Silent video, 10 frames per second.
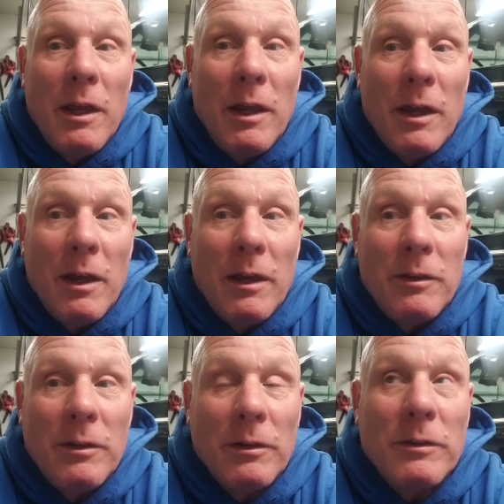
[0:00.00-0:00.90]

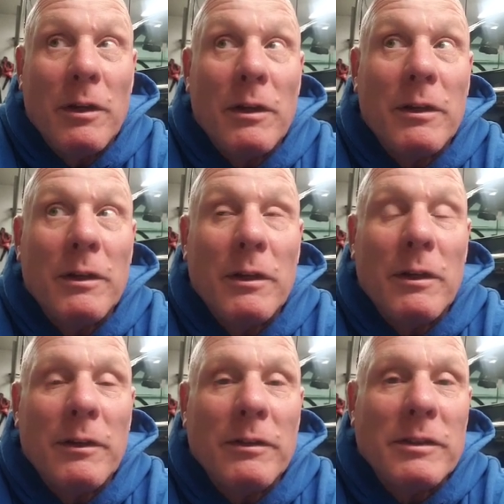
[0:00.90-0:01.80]
And you're talking,
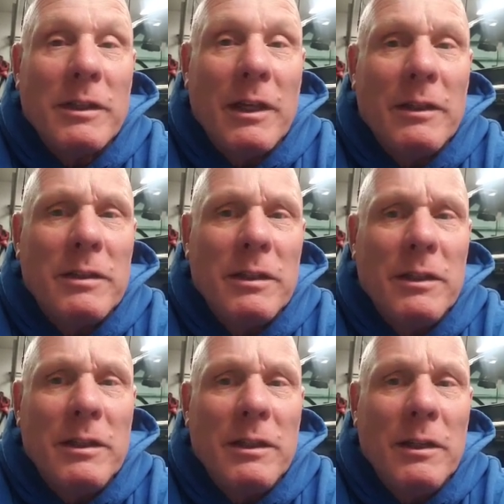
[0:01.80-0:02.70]
this is
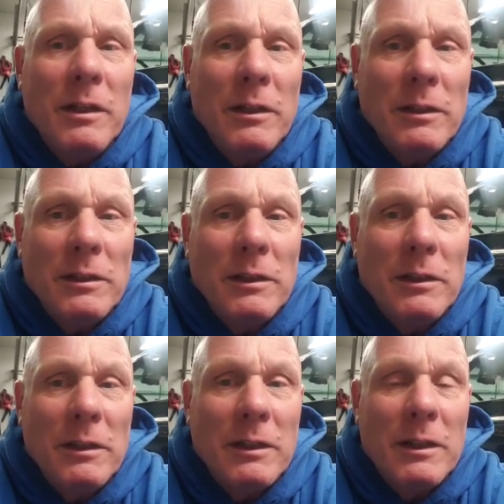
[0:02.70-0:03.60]

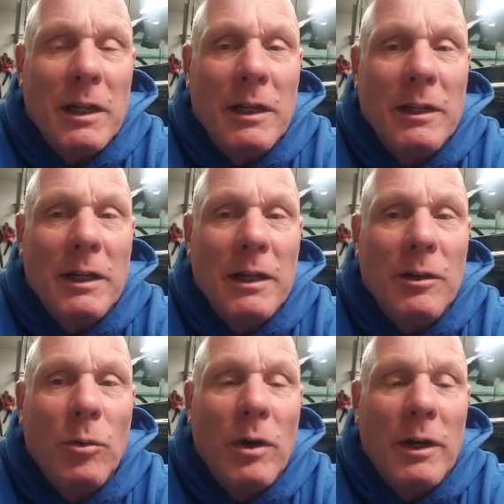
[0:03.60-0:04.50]

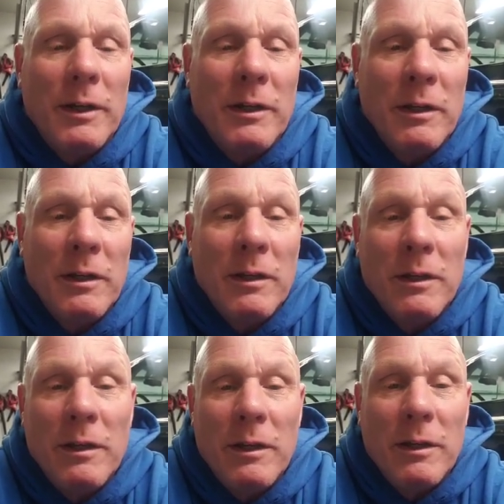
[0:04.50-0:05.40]
1991
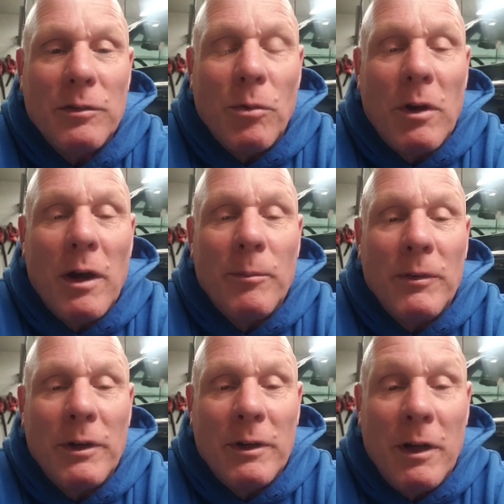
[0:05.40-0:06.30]
is where I'm
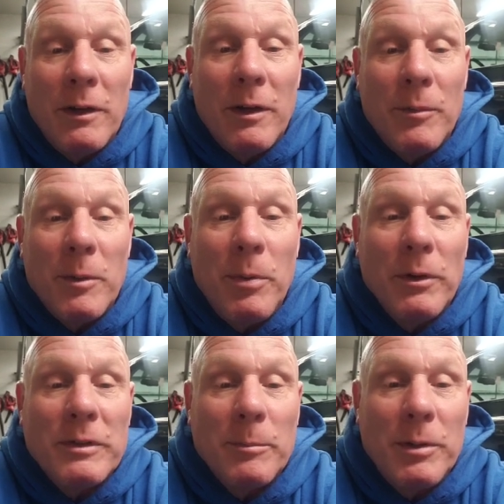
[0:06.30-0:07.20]
gonna
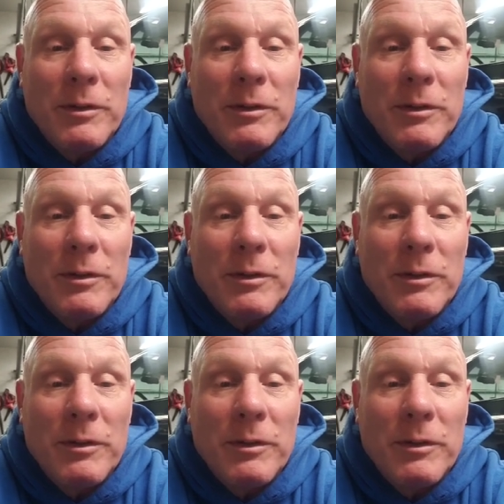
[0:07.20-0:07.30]
post some